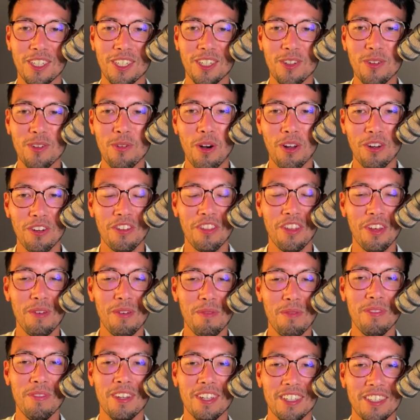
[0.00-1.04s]
watch
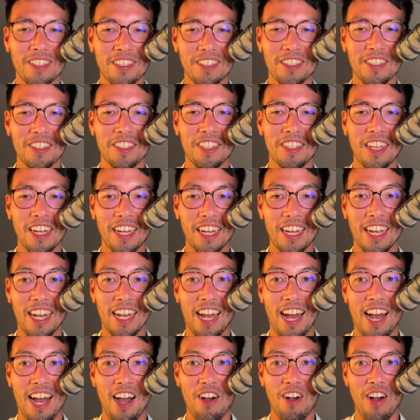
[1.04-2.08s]
them, just like
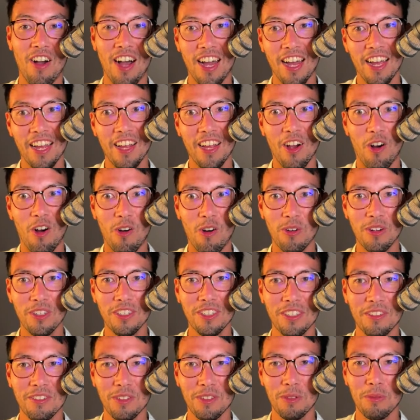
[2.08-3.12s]
how I always
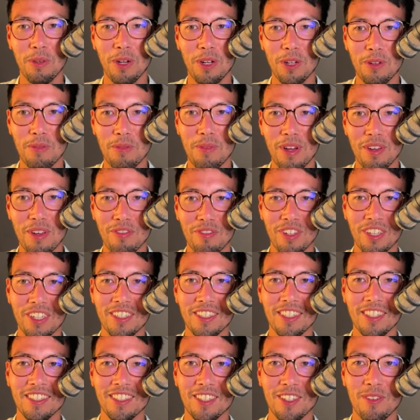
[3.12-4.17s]
have a smile on my face
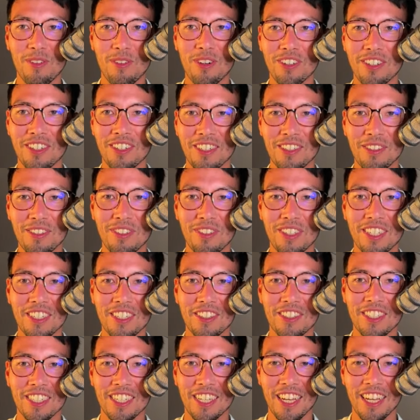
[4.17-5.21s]
as I watch these
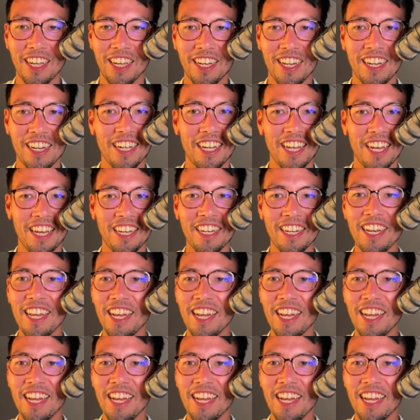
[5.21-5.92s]
videos again and again.